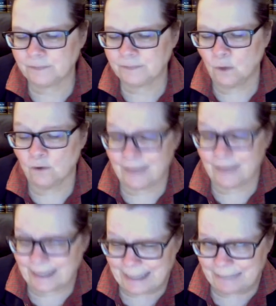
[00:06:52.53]
order that
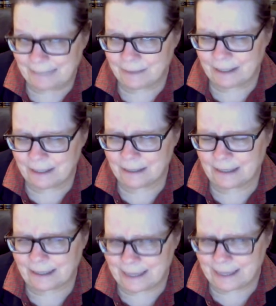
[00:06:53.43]
I
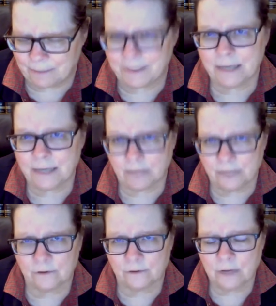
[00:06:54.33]
can appeal
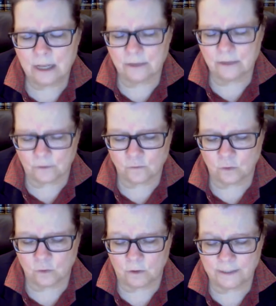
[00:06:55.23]
under the
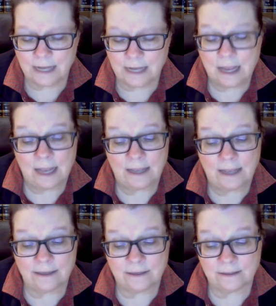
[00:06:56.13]
rules?
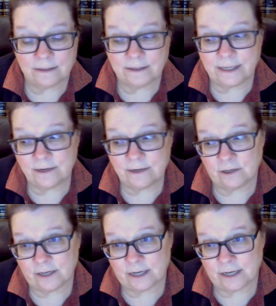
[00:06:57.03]
Then you
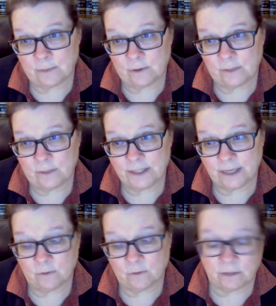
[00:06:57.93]
look at
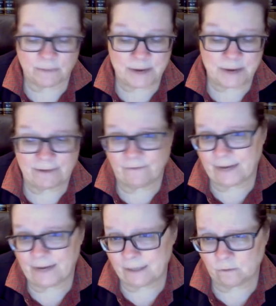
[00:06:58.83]
9.110. Well, maybe you have a
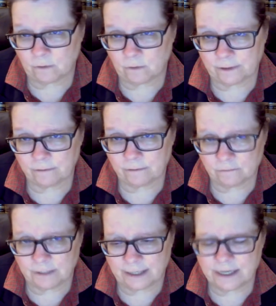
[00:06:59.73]
final order.
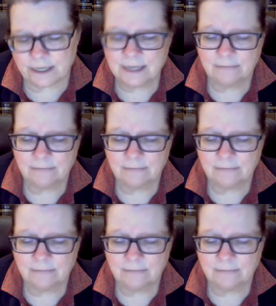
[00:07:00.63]
Okay,